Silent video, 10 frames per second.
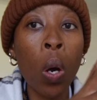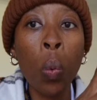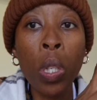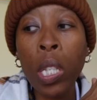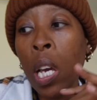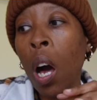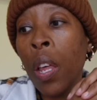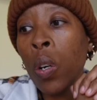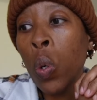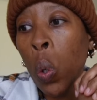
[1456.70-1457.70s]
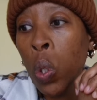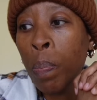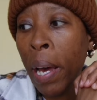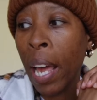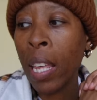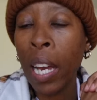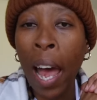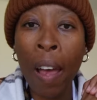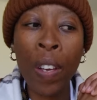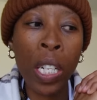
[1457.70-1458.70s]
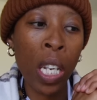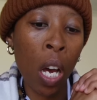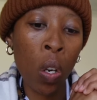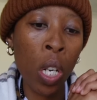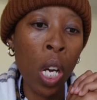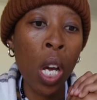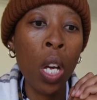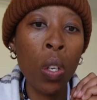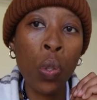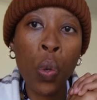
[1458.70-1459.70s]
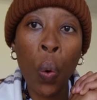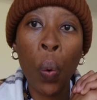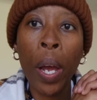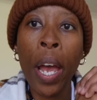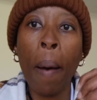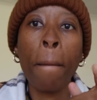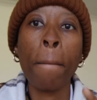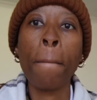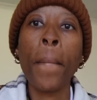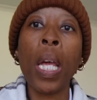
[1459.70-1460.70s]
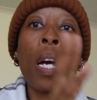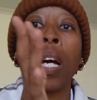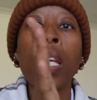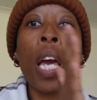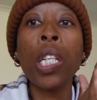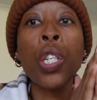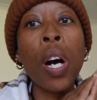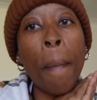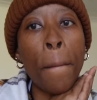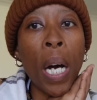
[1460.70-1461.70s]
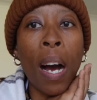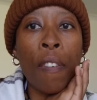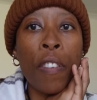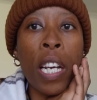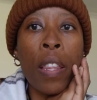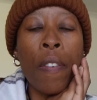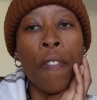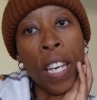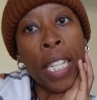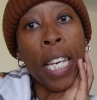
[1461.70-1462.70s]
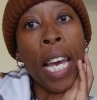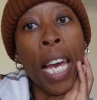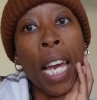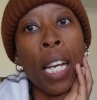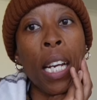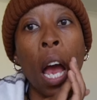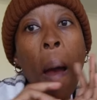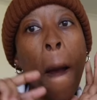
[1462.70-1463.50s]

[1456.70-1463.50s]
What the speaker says: we'll see how that goes, but I think I have it down. So yeah, catch you up after the fitting.